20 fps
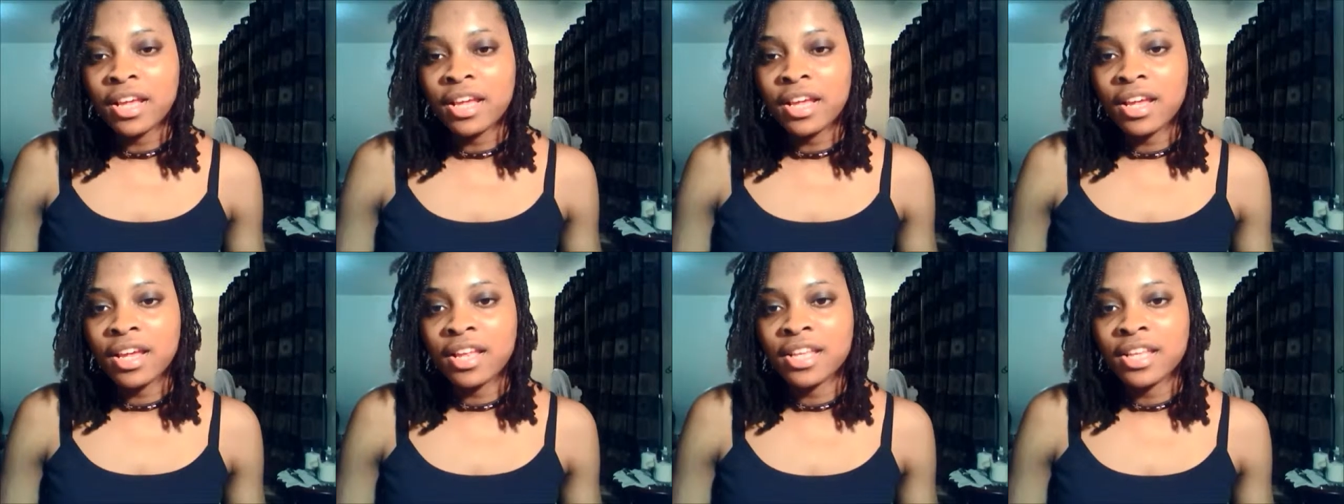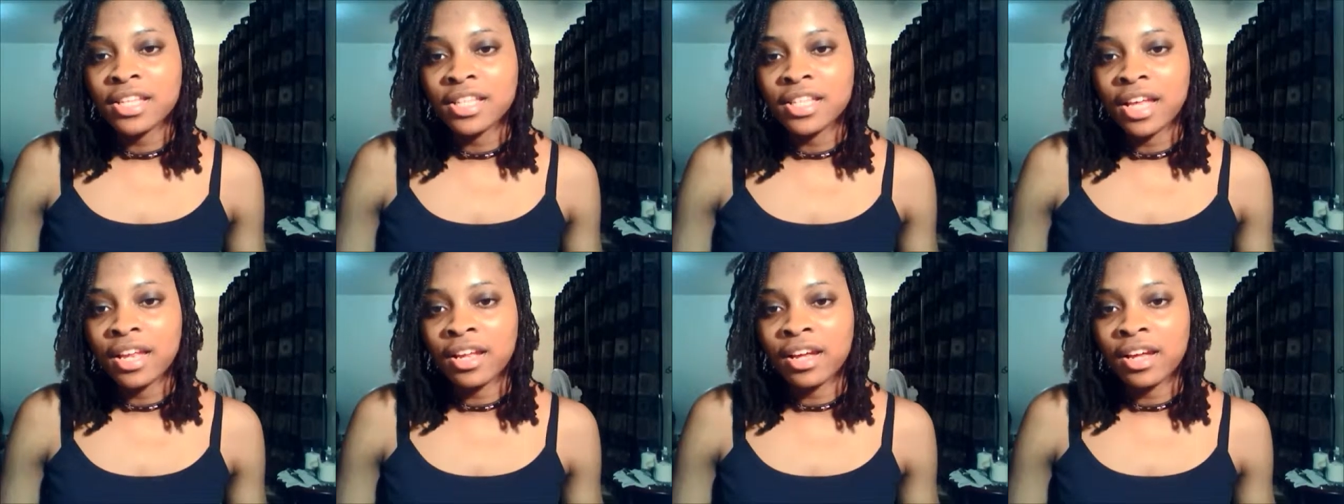and he
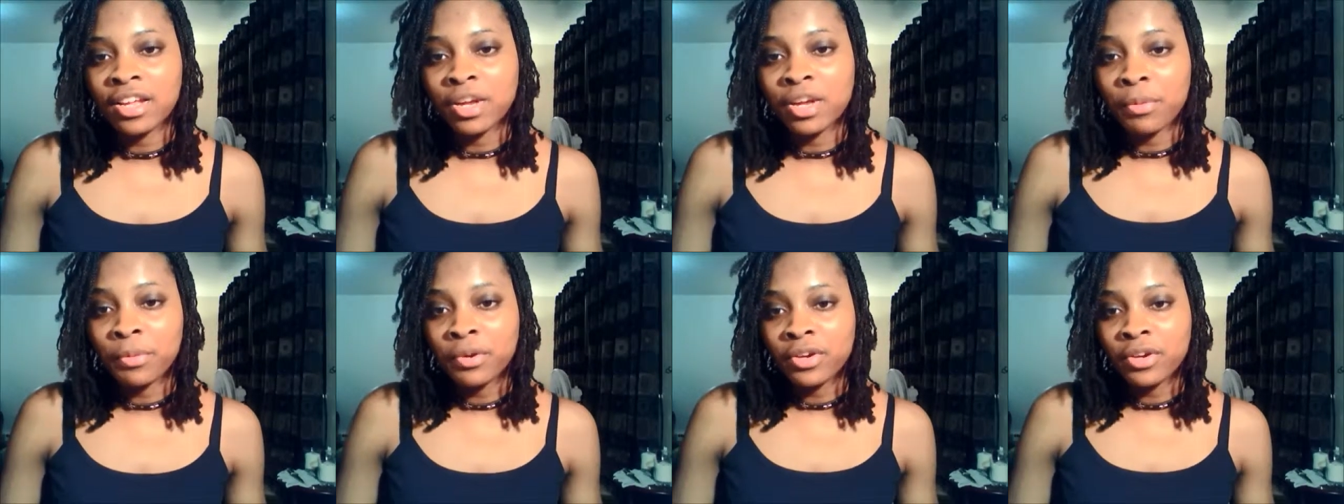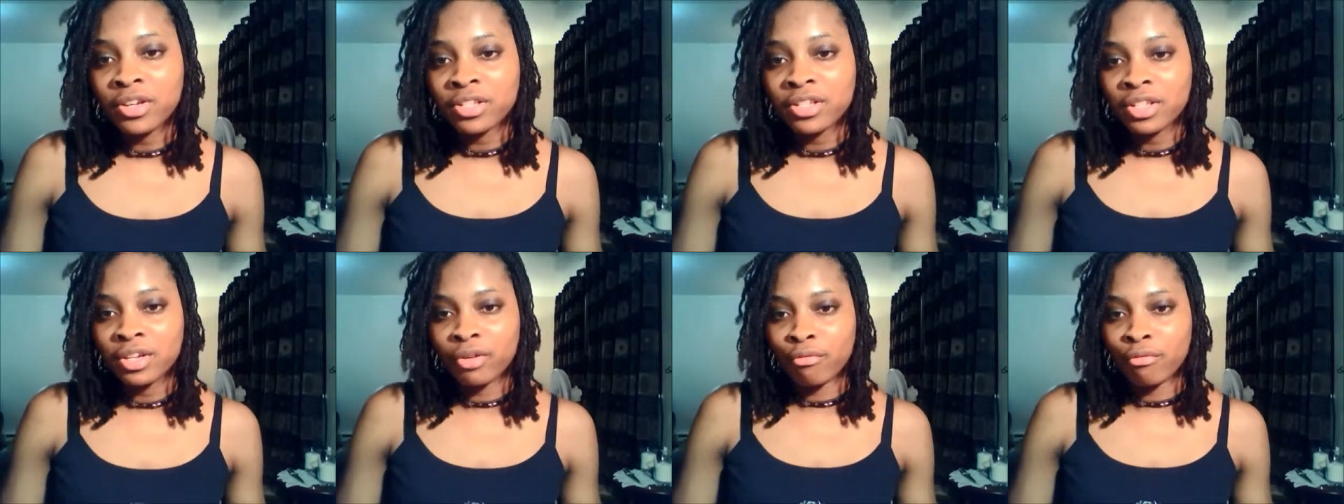said, your beauty
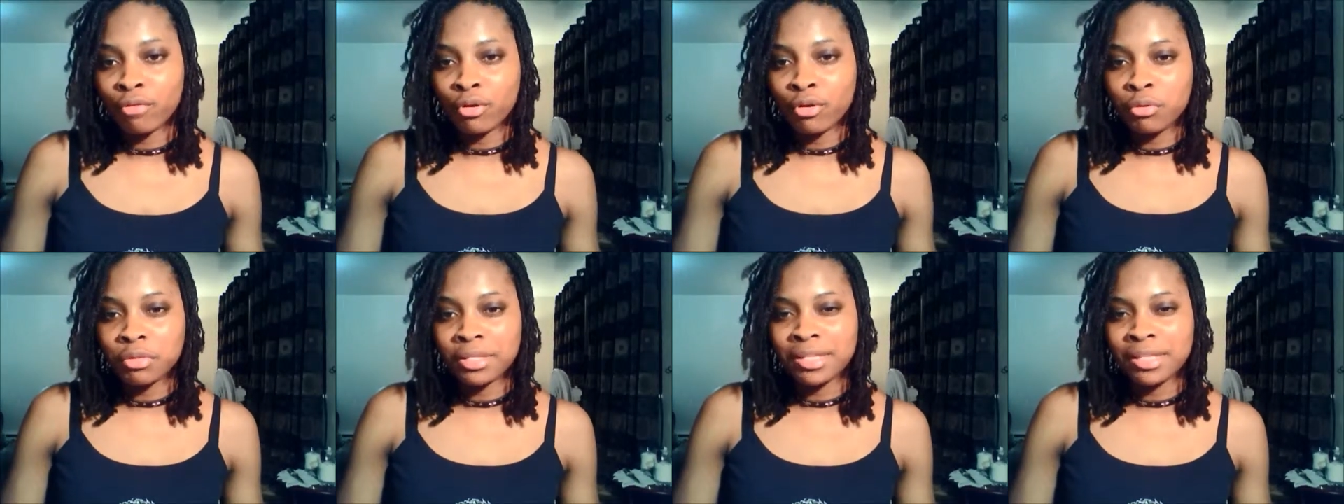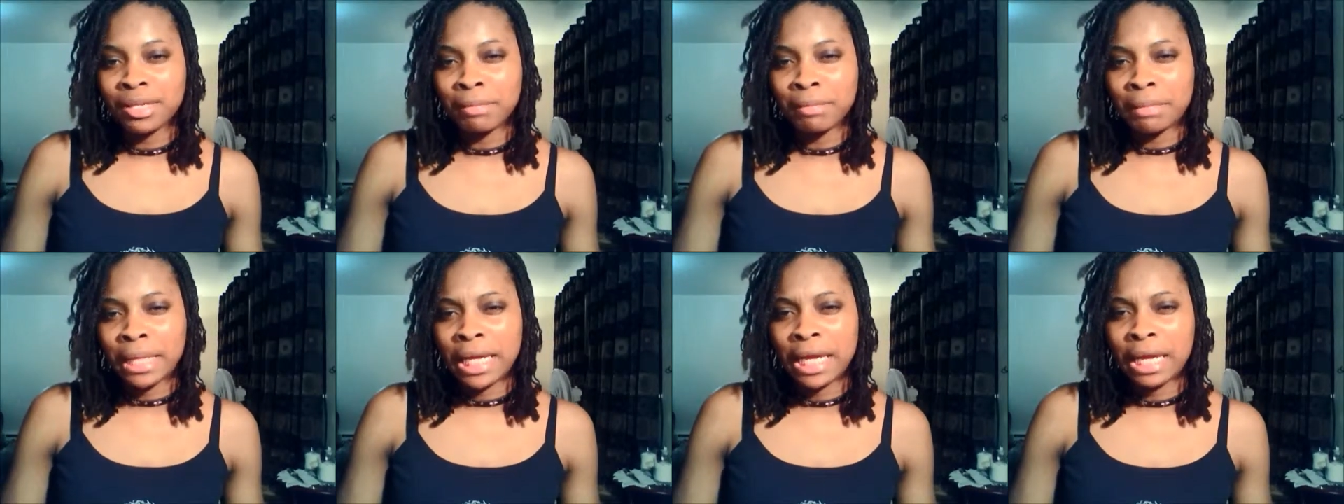is in your roots. And
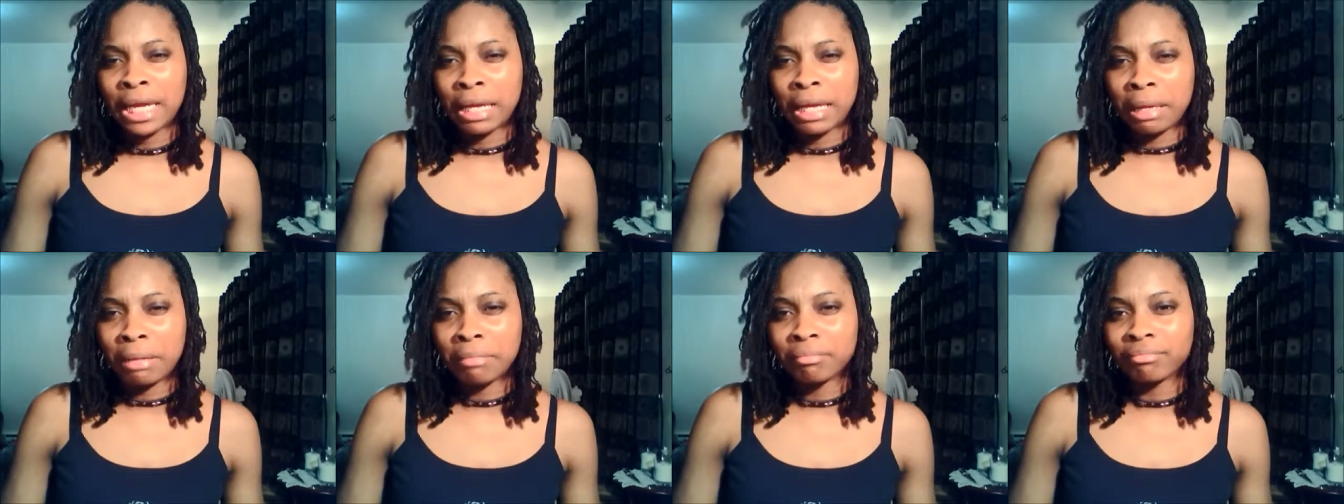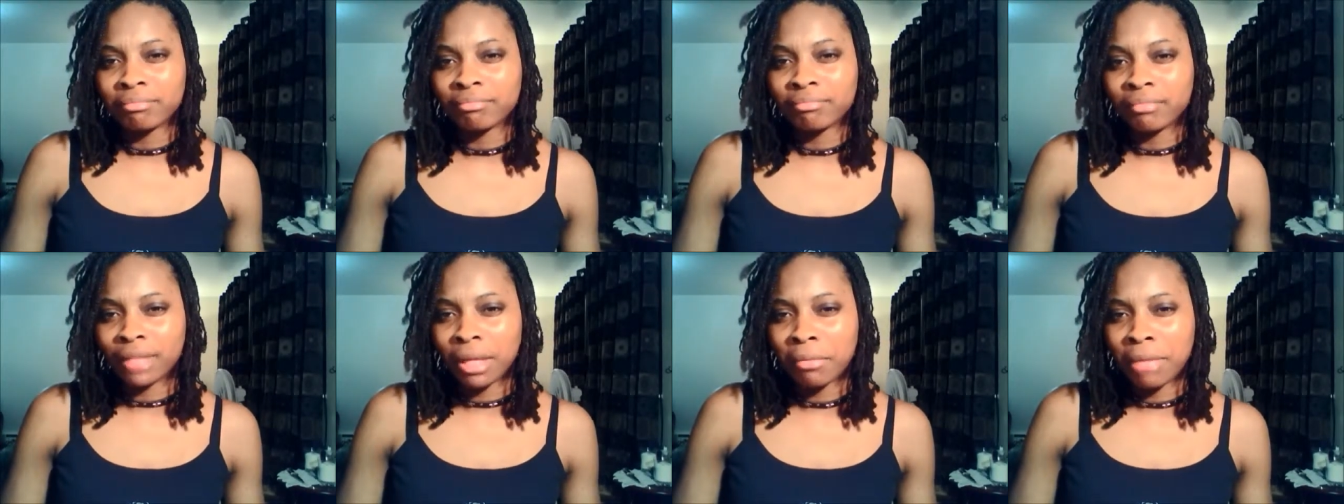I'm like,
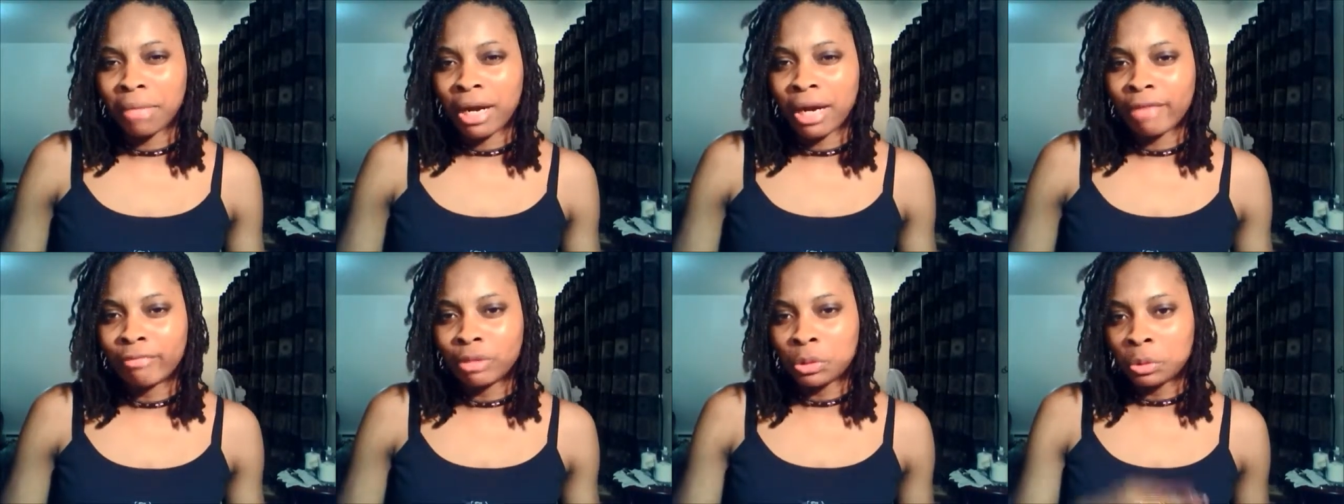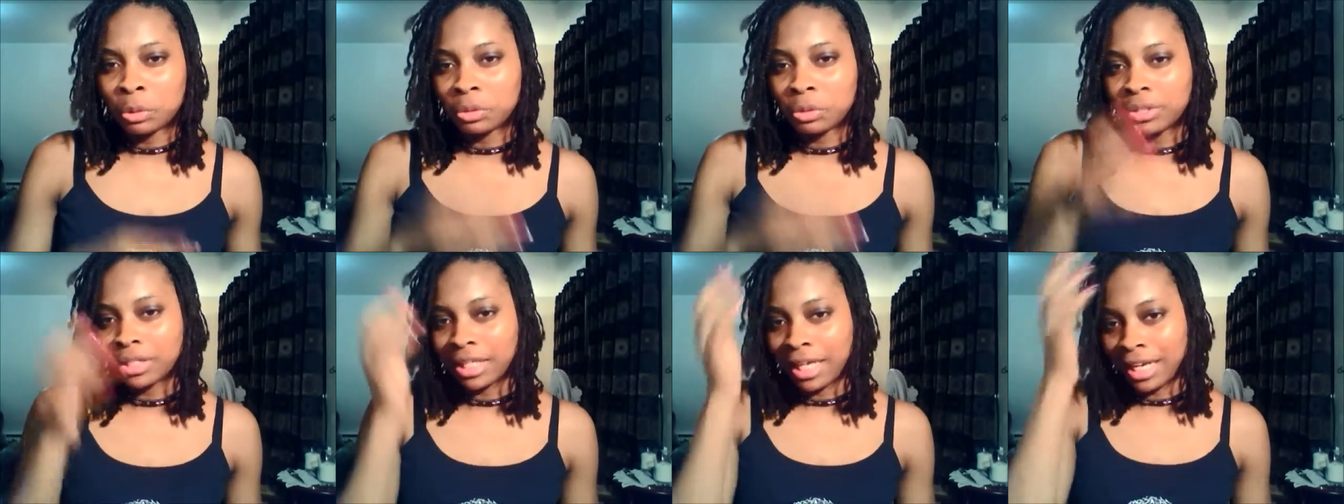my
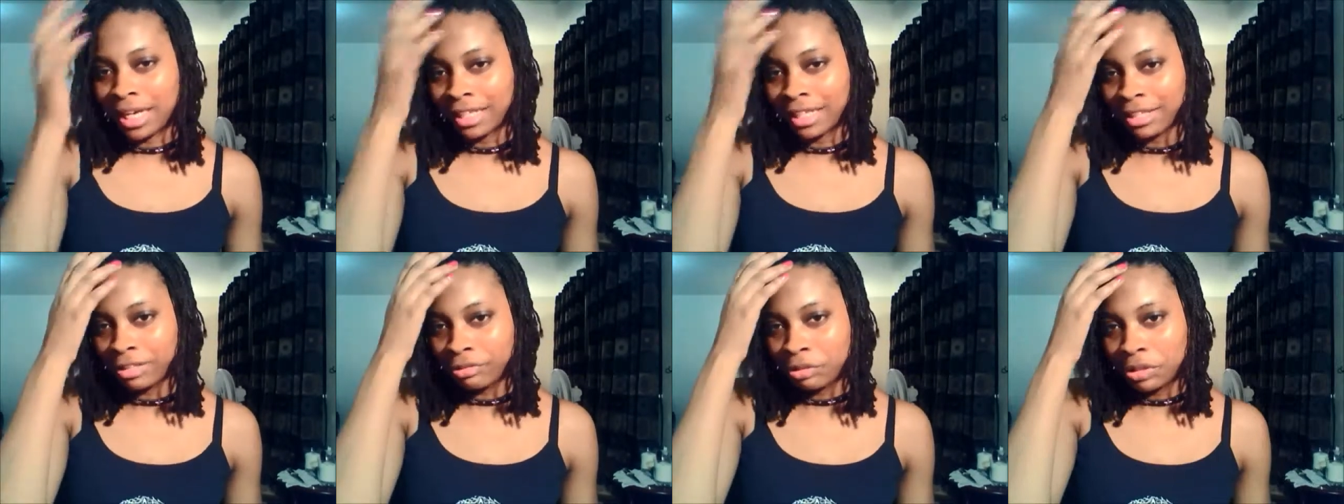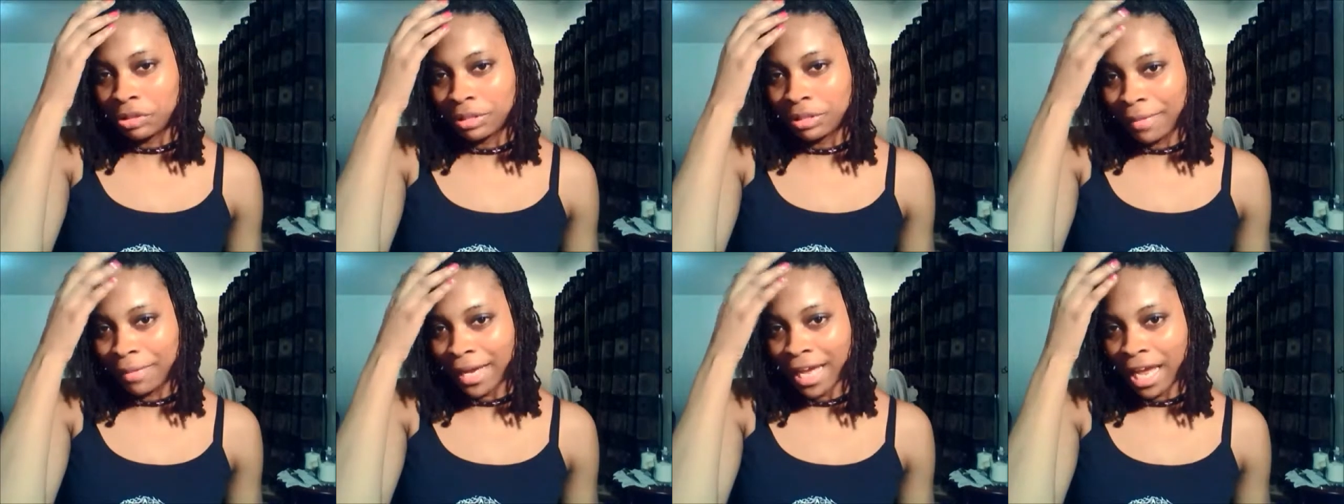roots, like the
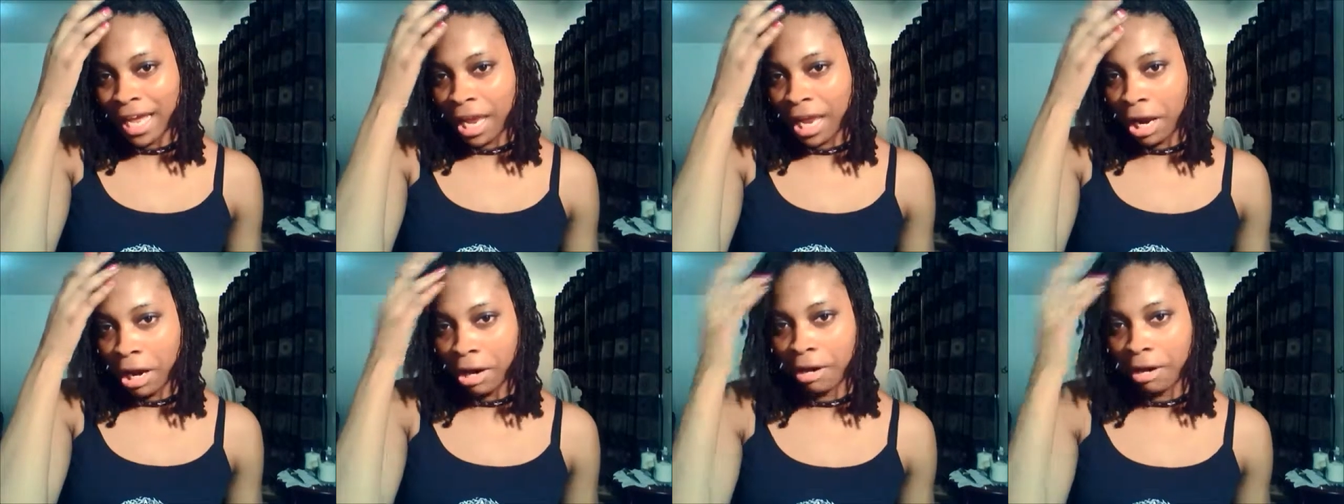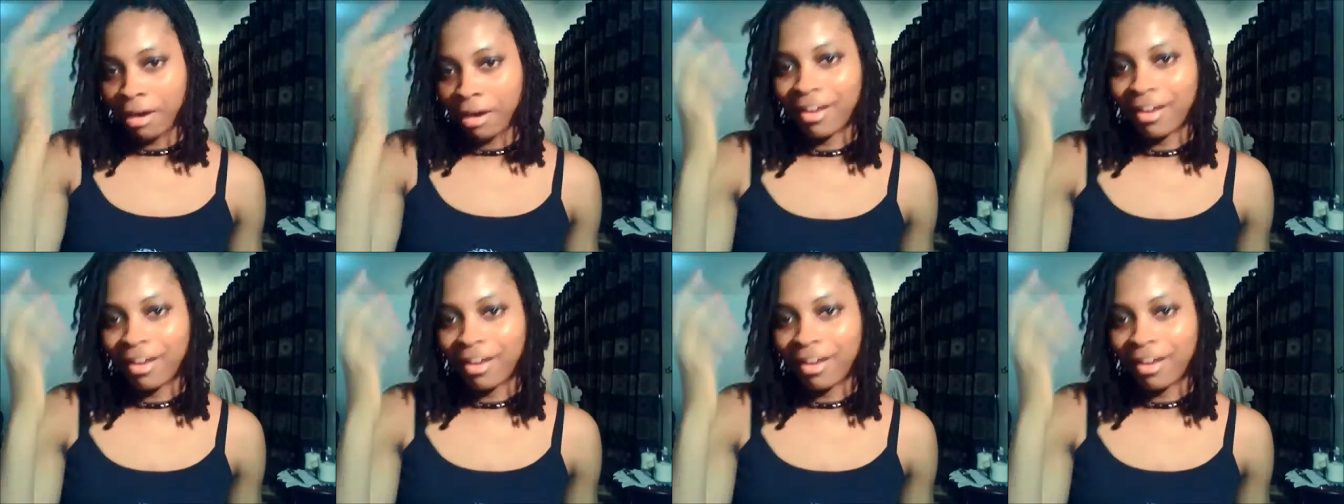roots of my hair?